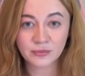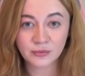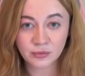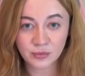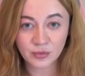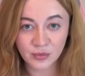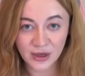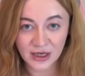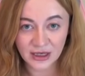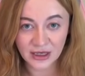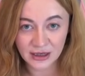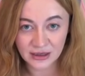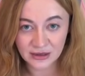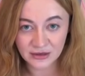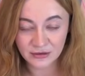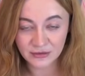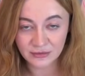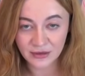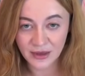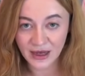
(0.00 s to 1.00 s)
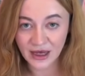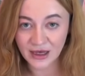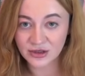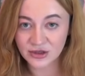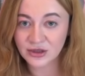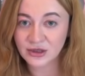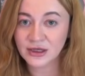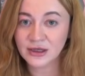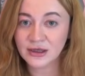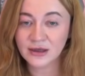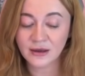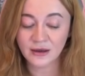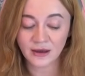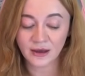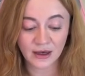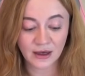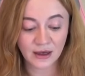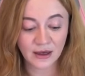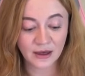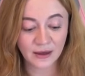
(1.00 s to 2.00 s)
We can actually
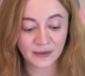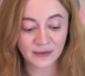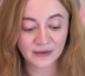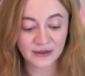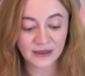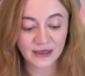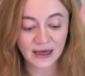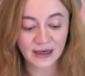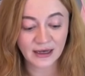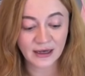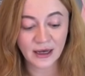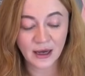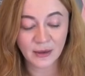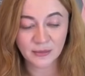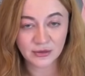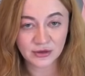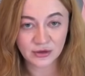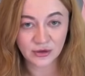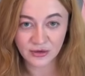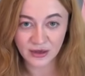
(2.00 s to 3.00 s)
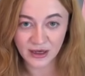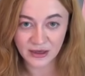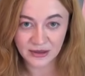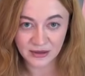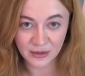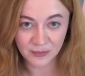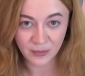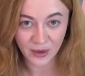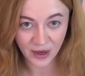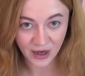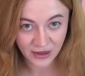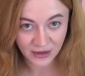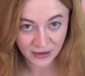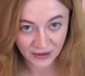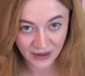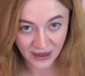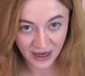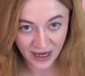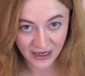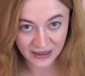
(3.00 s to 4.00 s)
set it up so that the bot
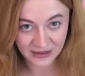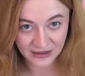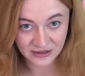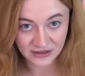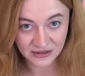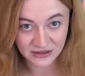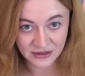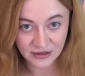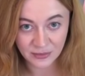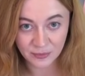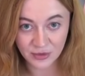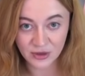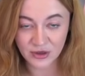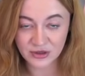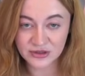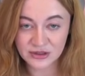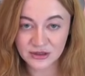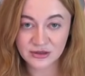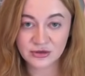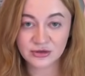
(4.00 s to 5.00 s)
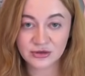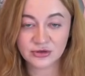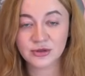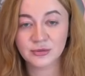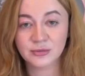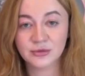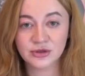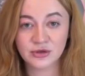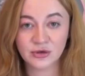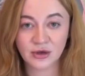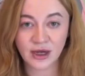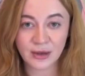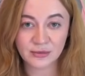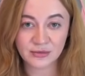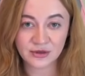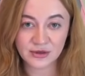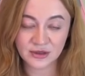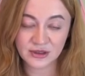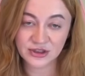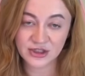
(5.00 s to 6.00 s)
asks the person to subscribe
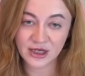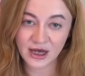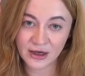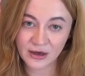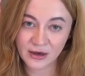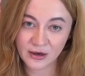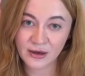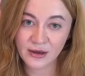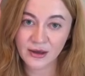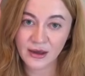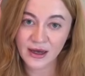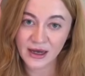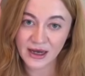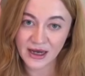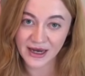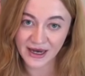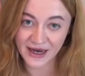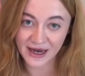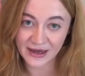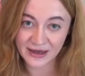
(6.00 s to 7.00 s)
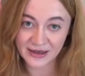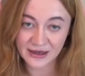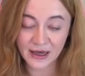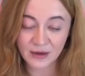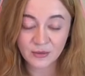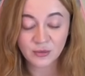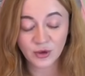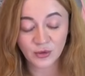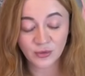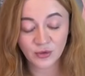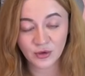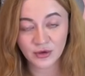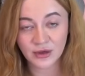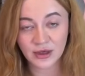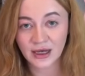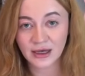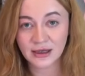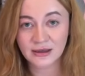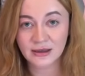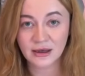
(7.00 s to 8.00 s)
to the channel, and then we will
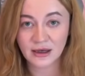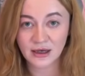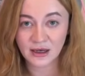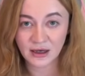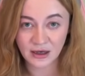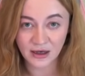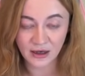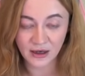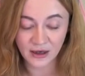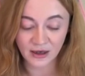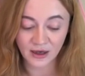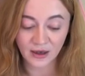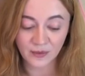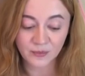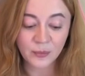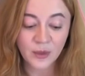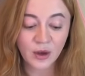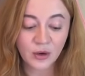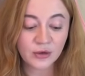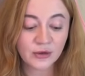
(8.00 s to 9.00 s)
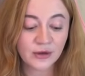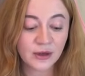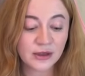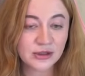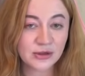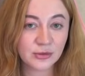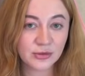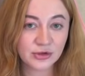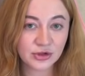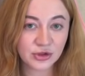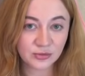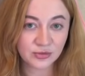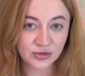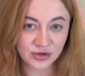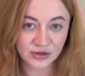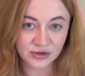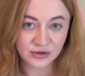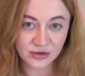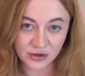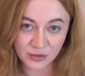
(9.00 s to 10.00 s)
get both a
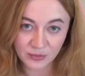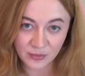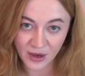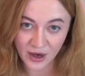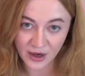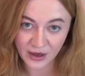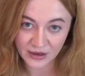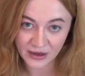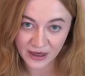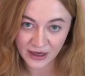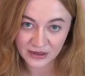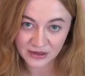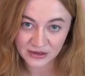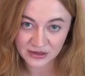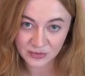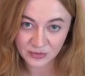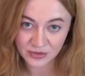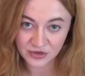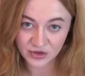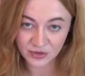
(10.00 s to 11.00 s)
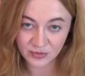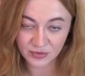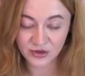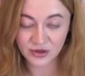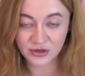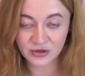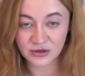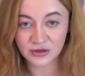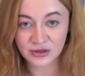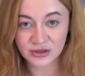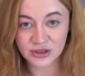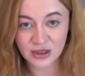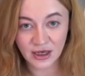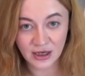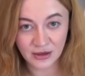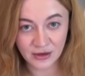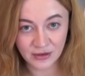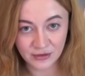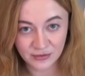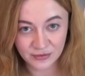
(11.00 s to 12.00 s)
subscription to the bot and a subscription to the
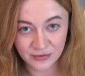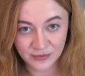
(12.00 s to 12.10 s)
channel.